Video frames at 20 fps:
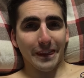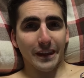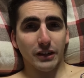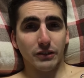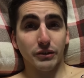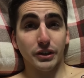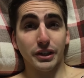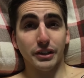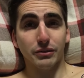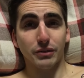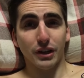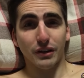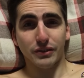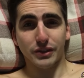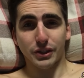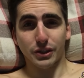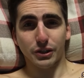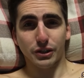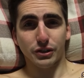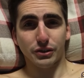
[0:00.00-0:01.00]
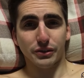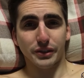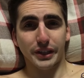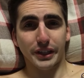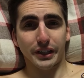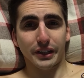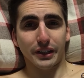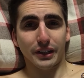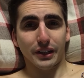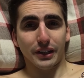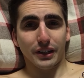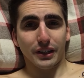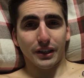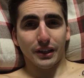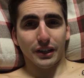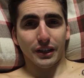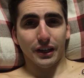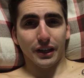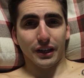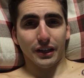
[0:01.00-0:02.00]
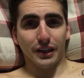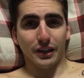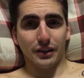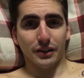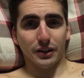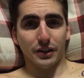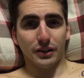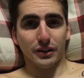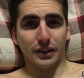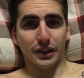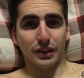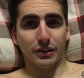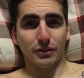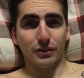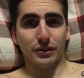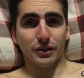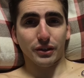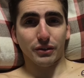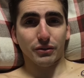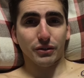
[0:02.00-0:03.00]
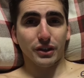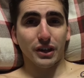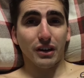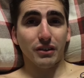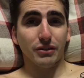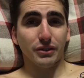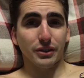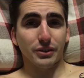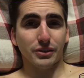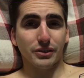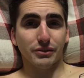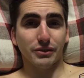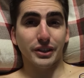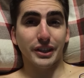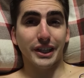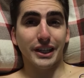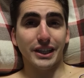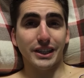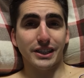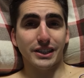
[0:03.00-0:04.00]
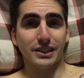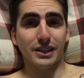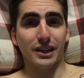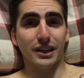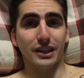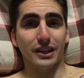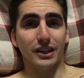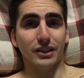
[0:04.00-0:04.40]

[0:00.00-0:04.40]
very rough surgery, and I thought, like, recovery was really going to suck.